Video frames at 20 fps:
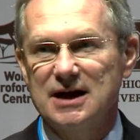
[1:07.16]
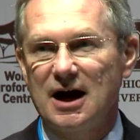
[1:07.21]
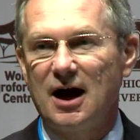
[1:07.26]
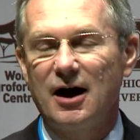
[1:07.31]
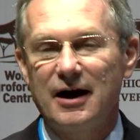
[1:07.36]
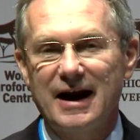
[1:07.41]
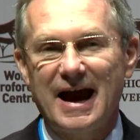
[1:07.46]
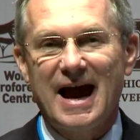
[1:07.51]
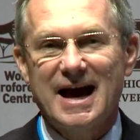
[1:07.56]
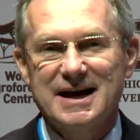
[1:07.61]

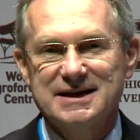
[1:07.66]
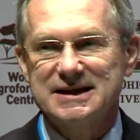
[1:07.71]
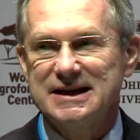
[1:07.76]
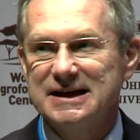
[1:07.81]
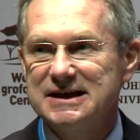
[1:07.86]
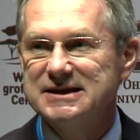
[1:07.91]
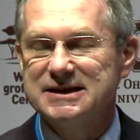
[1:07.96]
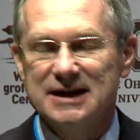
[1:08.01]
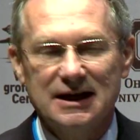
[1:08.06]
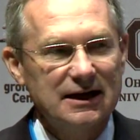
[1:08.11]
are as
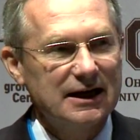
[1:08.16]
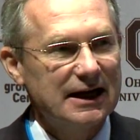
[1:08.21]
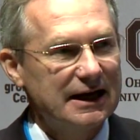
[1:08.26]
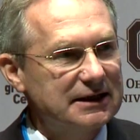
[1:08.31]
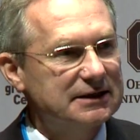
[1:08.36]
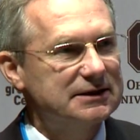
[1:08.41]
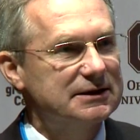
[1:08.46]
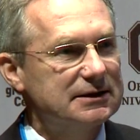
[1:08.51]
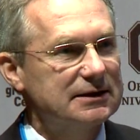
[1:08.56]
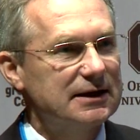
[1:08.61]

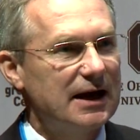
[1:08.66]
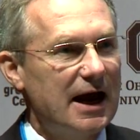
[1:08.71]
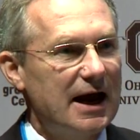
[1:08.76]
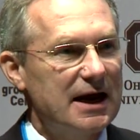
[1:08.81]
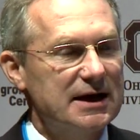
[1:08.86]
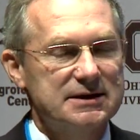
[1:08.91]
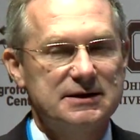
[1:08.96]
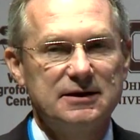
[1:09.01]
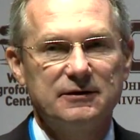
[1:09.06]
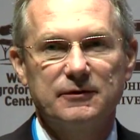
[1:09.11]
interlinked
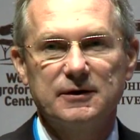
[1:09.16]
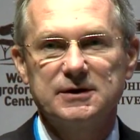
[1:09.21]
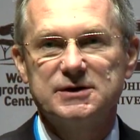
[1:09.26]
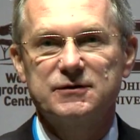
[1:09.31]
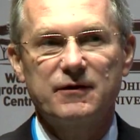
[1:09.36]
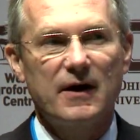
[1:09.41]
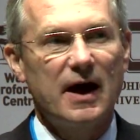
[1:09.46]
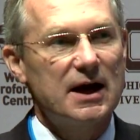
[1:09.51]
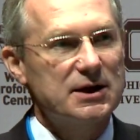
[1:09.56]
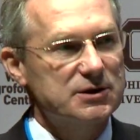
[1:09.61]
as different
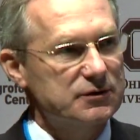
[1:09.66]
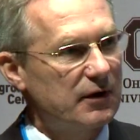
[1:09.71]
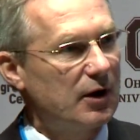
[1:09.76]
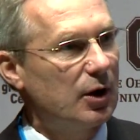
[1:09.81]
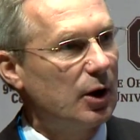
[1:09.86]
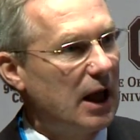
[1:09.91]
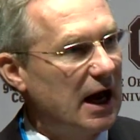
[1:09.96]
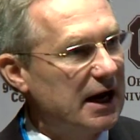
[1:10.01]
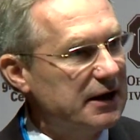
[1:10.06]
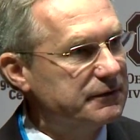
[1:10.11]
spheres of our
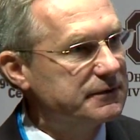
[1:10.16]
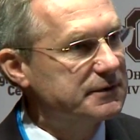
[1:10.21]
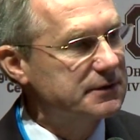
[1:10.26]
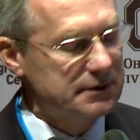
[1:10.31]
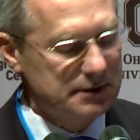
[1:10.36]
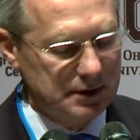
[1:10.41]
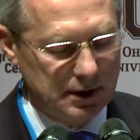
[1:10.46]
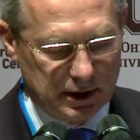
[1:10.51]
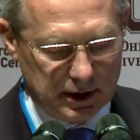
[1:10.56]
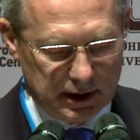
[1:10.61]
lives
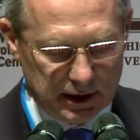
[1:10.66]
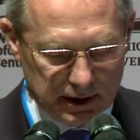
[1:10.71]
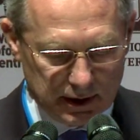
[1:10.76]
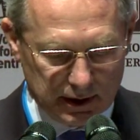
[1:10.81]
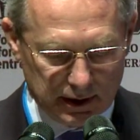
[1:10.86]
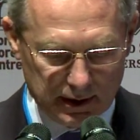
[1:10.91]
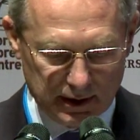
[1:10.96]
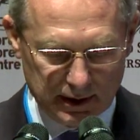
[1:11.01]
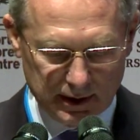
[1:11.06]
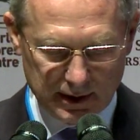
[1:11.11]
are.
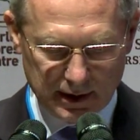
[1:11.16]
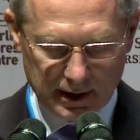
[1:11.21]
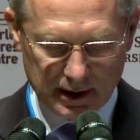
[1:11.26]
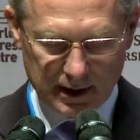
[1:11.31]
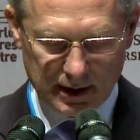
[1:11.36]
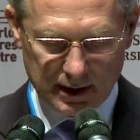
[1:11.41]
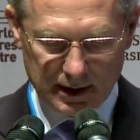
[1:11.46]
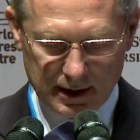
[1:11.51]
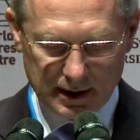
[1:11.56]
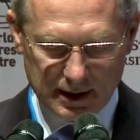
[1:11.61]

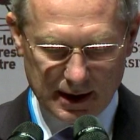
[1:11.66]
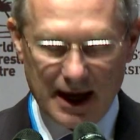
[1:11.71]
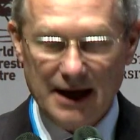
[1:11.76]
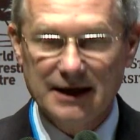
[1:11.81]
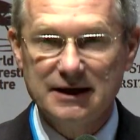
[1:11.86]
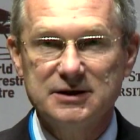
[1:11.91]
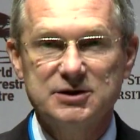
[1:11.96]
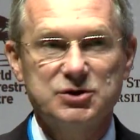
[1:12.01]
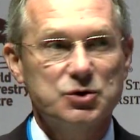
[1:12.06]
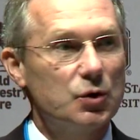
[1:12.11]
And
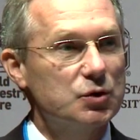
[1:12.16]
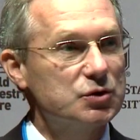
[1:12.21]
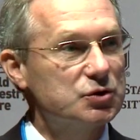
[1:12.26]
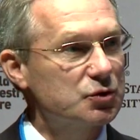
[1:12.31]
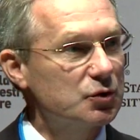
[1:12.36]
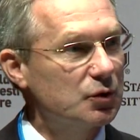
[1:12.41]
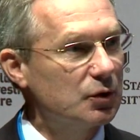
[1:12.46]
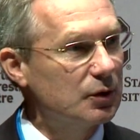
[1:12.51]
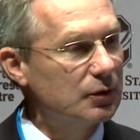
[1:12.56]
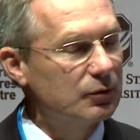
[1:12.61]
it's
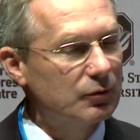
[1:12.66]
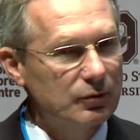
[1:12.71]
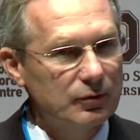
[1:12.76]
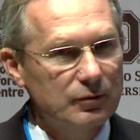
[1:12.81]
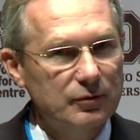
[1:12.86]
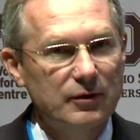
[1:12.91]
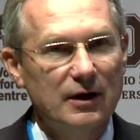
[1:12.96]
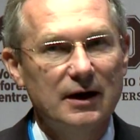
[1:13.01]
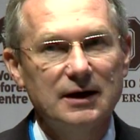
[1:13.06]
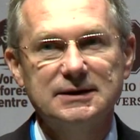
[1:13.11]
also
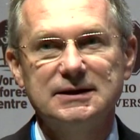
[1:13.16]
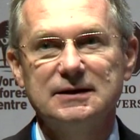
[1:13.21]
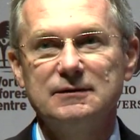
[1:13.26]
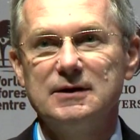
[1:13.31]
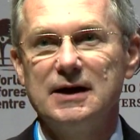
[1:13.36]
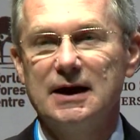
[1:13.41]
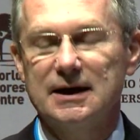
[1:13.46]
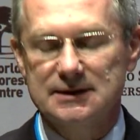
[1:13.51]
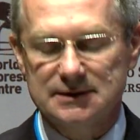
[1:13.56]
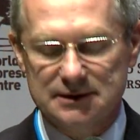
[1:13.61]
relatively
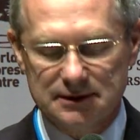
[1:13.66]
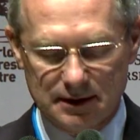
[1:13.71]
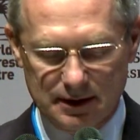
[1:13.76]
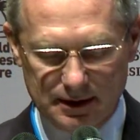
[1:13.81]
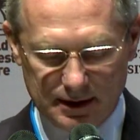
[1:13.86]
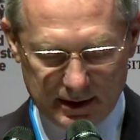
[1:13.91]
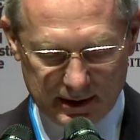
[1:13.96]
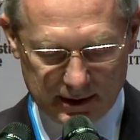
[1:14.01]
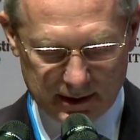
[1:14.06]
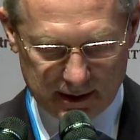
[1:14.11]

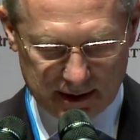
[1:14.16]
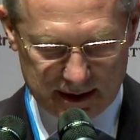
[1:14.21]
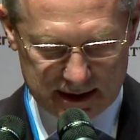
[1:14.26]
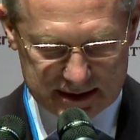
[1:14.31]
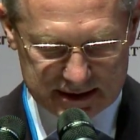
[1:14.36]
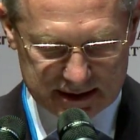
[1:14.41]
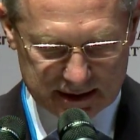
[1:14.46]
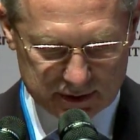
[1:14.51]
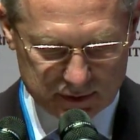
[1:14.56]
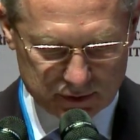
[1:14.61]

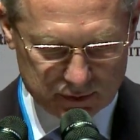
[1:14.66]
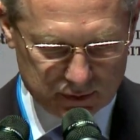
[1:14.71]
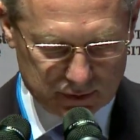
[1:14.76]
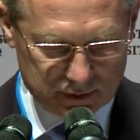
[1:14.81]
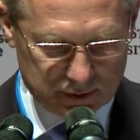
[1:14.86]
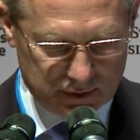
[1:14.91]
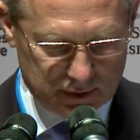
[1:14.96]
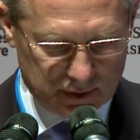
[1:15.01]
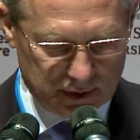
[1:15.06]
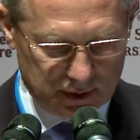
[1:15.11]
easy
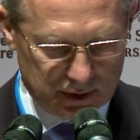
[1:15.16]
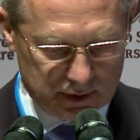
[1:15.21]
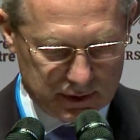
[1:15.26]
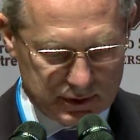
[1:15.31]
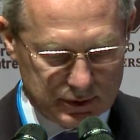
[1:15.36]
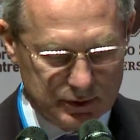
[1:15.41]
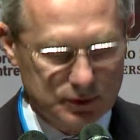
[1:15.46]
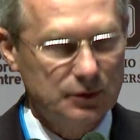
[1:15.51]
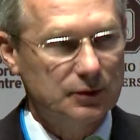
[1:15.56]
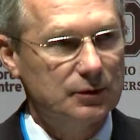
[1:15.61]

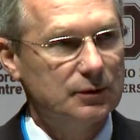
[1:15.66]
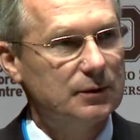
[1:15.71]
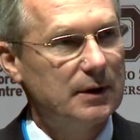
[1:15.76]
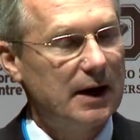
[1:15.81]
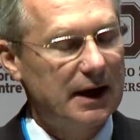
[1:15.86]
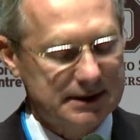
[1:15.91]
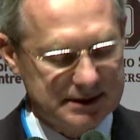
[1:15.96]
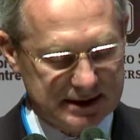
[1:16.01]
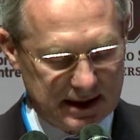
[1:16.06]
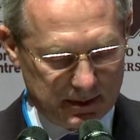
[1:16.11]
to
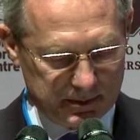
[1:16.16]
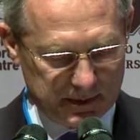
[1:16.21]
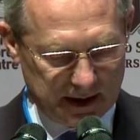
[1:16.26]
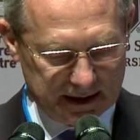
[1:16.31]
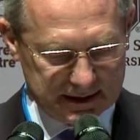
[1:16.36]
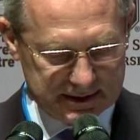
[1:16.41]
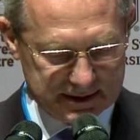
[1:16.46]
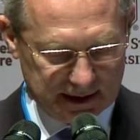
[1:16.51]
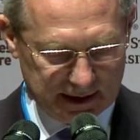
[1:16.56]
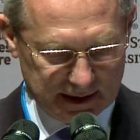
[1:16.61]
accept
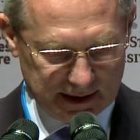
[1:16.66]
that